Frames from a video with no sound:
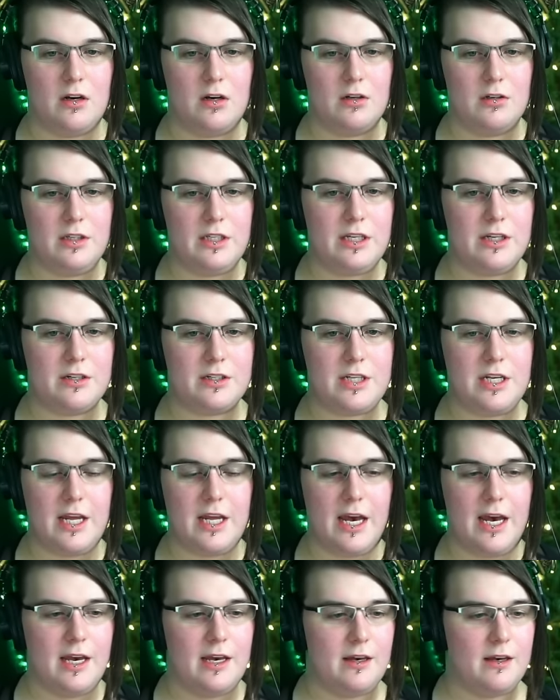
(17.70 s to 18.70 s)
earlier
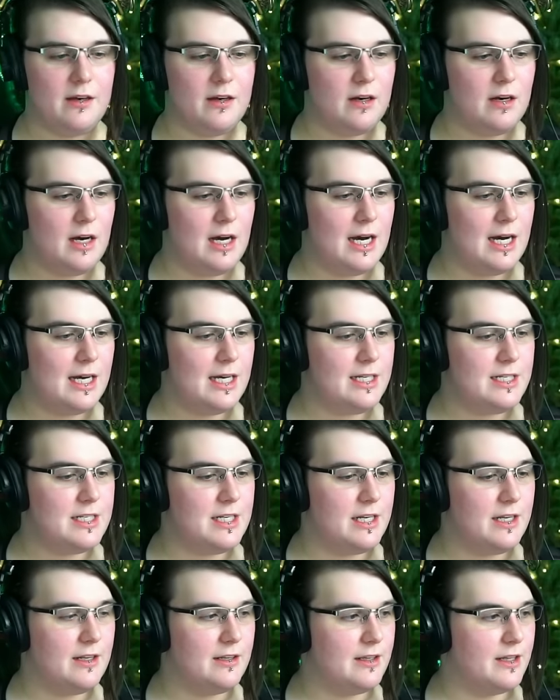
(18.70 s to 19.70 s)
today, I
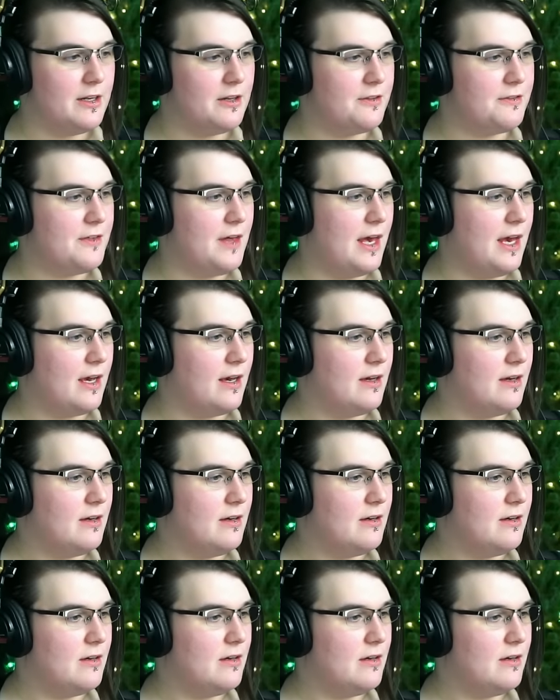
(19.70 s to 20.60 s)
did a little thing.